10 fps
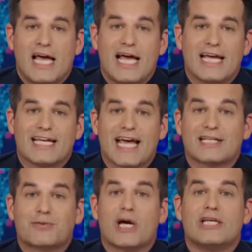And
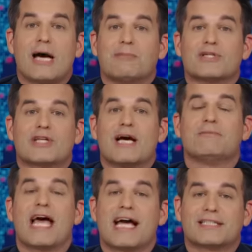guess what numbers
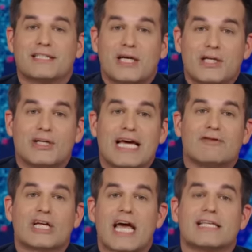come next? You'll
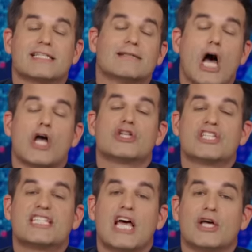never guess. I'll
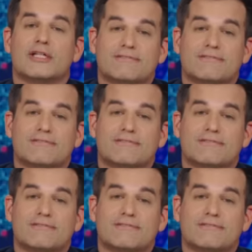just tell you.